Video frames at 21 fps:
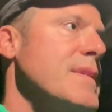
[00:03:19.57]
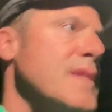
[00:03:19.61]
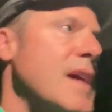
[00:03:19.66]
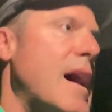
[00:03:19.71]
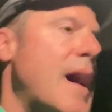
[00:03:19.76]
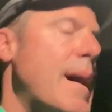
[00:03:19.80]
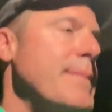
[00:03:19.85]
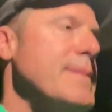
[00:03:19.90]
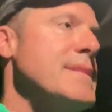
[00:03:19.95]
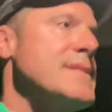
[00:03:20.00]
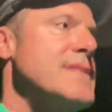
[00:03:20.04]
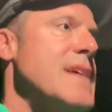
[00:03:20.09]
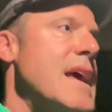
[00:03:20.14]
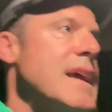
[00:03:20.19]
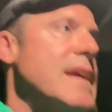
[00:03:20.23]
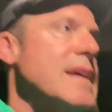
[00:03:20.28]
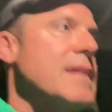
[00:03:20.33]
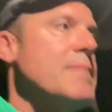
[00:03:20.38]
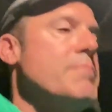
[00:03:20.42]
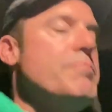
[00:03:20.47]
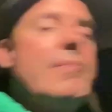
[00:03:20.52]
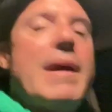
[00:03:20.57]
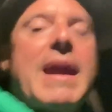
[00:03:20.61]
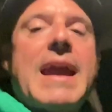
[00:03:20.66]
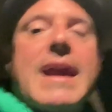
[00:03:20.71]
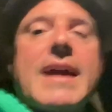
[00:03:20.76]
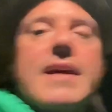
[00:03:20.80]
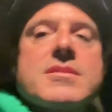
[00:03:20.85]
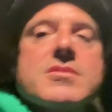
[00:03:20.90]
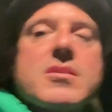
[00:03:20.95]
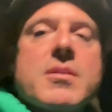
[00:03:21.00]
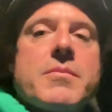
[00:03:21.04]
I've been taking
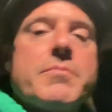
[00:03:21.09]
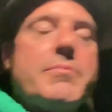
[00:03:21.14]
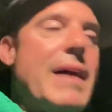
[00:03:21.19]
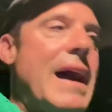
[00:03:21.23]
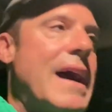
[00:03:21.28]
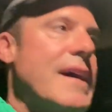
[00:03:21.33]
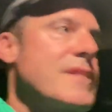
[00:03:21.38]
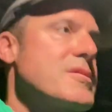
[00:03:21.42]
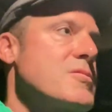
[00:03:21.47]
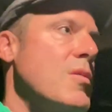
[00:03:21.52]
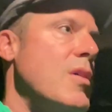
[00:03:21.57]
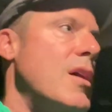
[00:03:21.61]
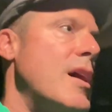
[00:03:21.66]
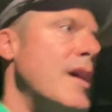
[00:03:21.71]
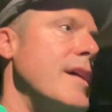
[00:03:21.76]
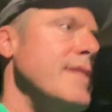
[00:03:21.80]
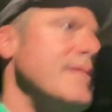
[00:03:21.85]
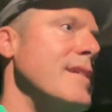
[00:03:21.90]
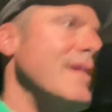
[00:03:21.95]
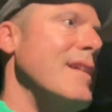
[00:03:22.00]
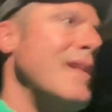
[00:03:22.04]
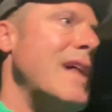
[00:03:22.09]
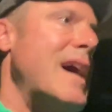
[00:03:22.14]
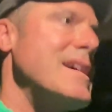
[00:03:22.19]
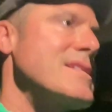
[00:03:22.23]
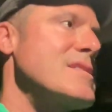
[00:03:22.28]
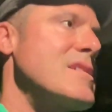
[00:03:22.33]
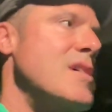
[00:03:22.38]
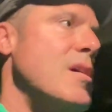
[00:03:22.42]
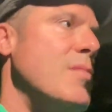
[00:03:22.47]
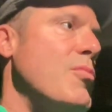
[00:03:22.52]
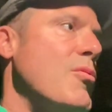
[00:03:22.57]
bands on back squat the
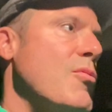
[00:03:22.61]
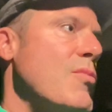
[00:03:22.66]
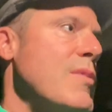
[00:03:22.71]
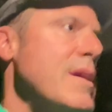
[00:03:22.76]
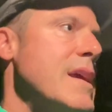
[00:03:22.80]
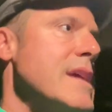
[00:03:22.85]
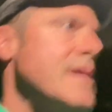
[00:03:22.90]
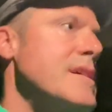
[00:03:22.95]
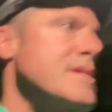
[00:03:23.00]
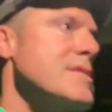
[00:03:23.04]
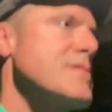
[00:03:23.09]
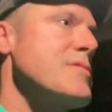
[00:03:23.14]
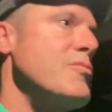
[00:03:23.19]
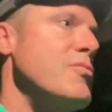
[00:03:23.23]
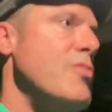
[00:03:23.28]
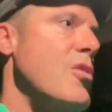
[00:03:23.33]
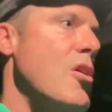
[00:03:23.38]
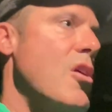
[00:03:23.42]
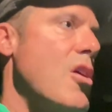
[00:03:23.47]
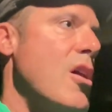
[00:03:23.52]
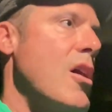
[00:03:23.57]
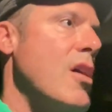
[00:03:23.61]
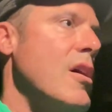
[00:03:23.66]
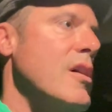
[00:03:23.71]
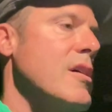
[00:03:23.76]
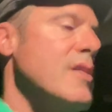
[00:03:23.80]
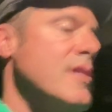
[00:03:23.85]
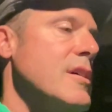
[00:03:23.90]
last couple weeks, raw.